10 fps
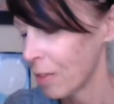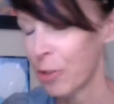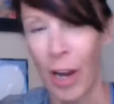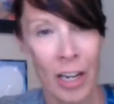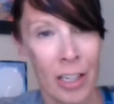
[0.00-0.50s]
The
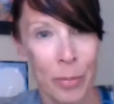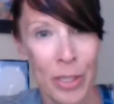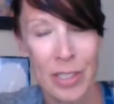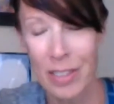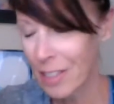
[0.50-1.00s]
Dragon
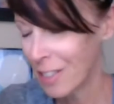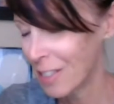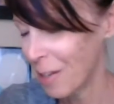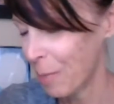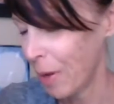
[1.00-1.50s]
Princess
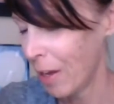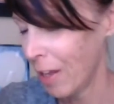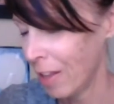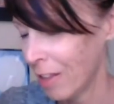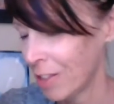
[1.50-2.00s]

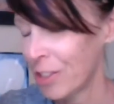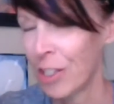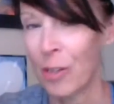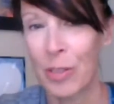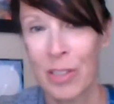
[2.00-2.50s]
by
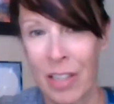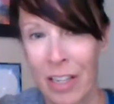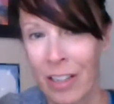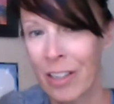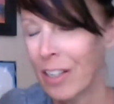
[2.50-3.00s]
Lachelle
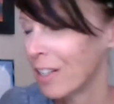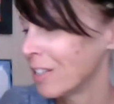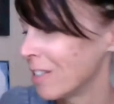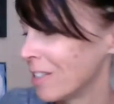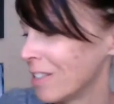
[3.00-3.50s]
Slater
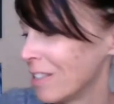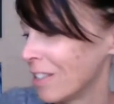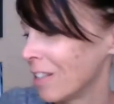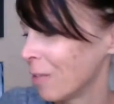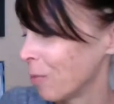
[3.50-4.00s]
is
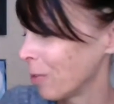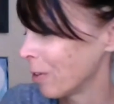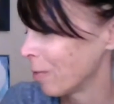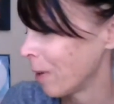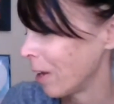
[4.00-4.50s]
one
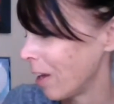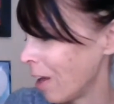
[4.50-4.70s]
of my